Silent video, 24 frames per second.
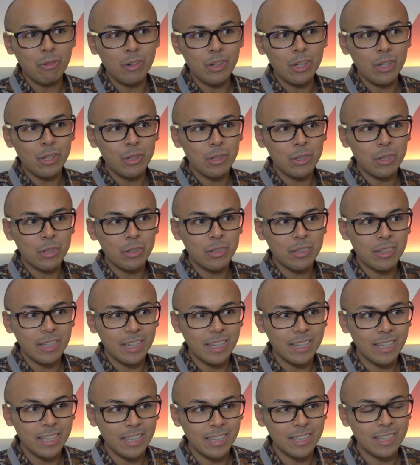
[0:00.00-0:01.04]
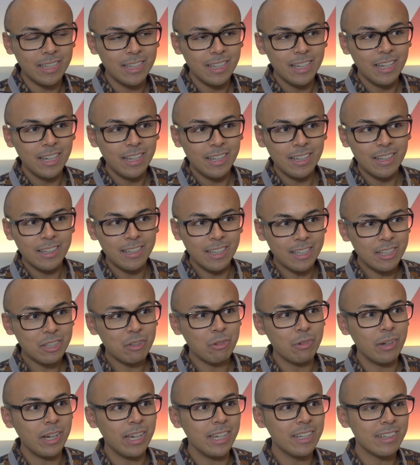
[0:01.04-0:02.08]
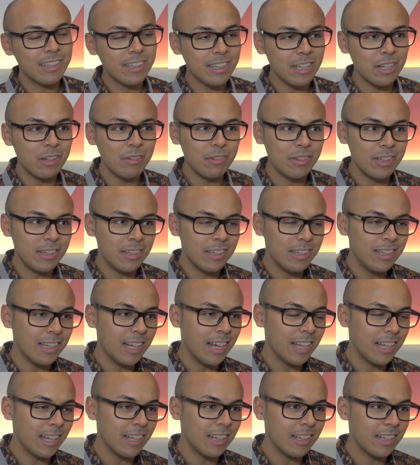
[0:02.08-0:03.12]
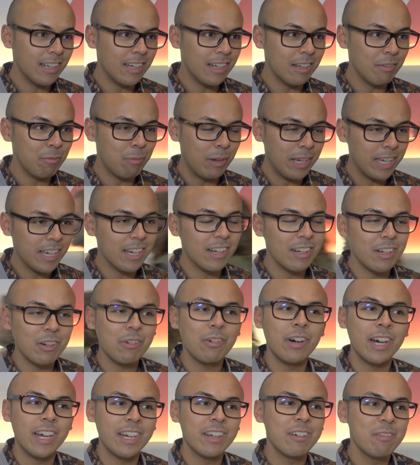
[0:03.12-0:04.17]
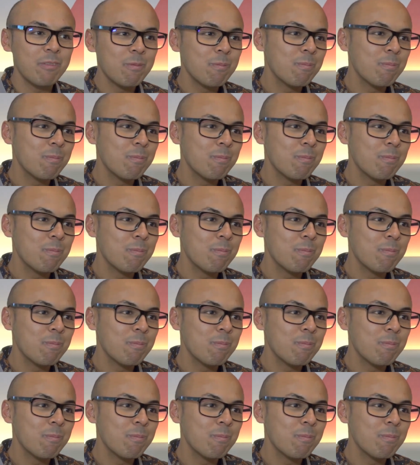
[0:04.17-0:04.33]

for you to say that this way instead of that uh, my current way.